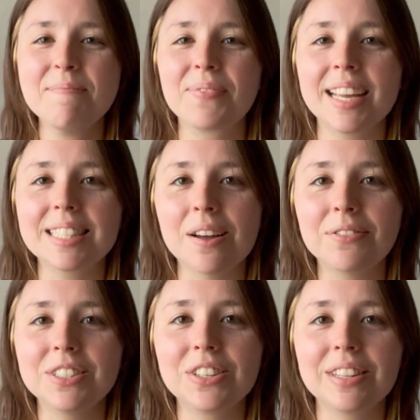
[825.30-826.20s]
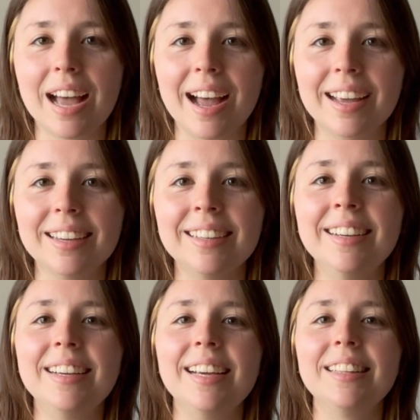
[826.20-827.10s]
that's all for July.
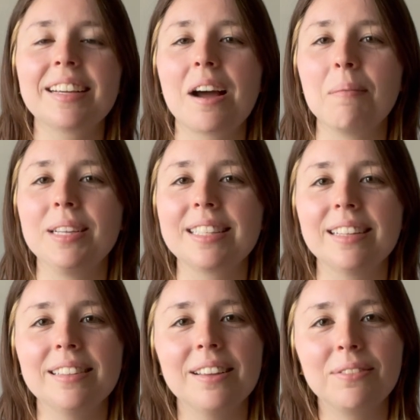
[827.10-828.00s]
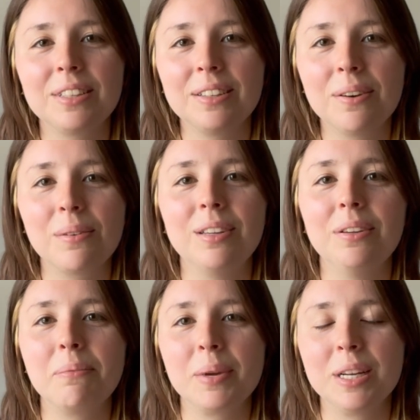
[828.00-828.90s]
In the comments, I'd love to know what
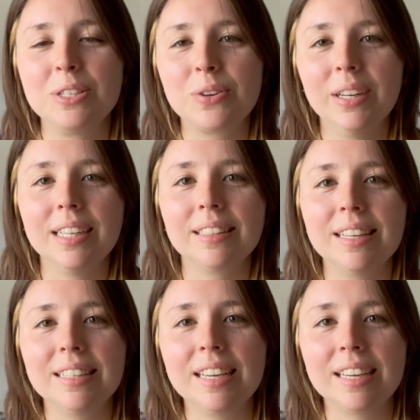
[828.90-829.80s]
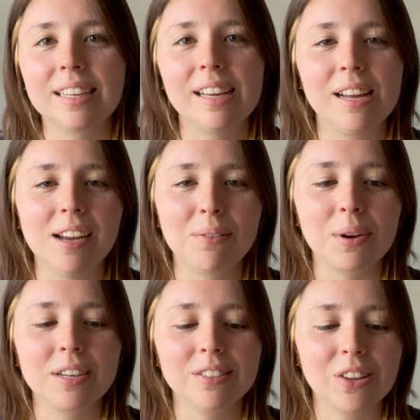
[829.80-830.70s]
you've been enjoying lately and
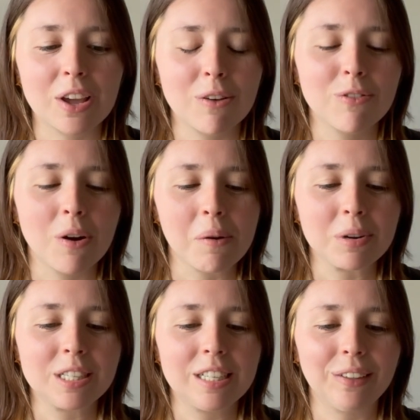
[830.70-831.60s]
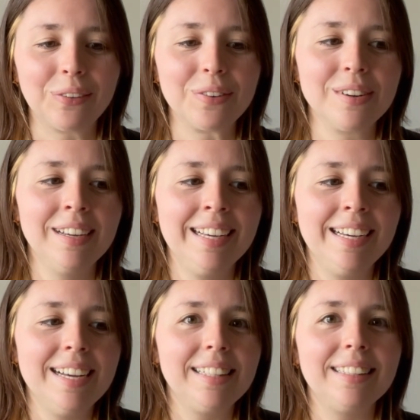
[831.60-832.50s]
what you're looking forward to.
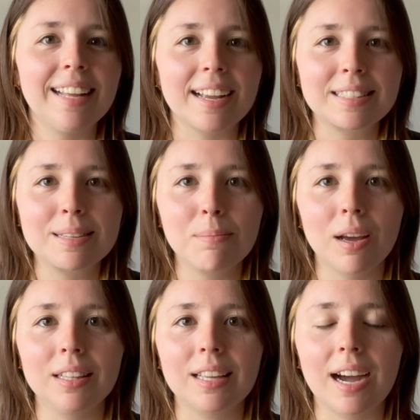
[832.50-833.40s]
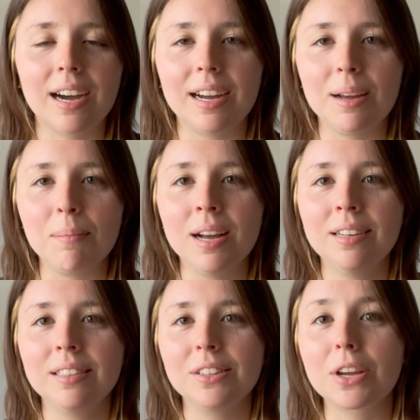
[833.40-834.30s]
Next month, I'm
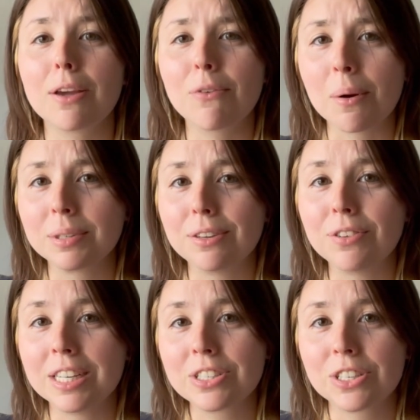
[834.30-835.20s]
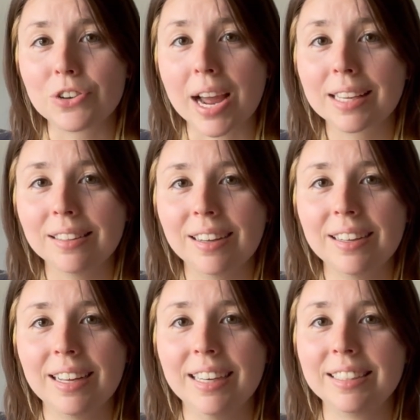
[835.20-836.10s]
looking forward to finishing
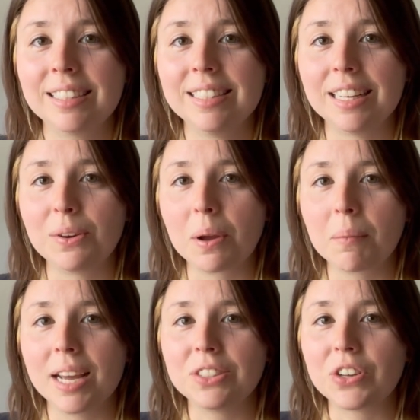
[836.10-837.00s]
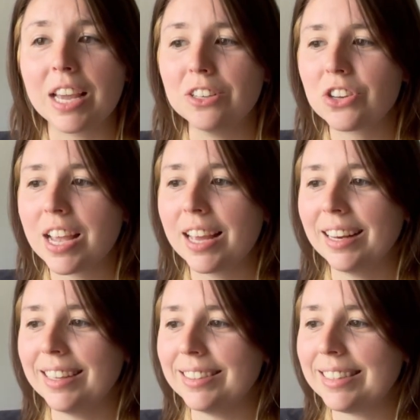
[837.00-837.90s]
Dracula and continuing my education
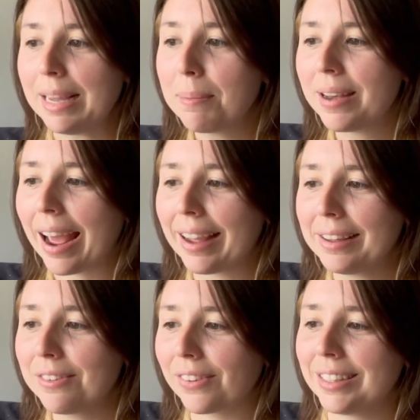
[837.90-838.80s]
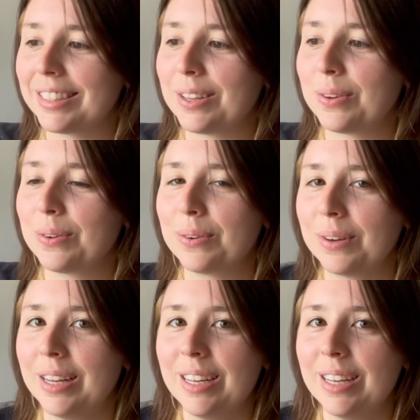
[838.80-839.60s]
and deep dive into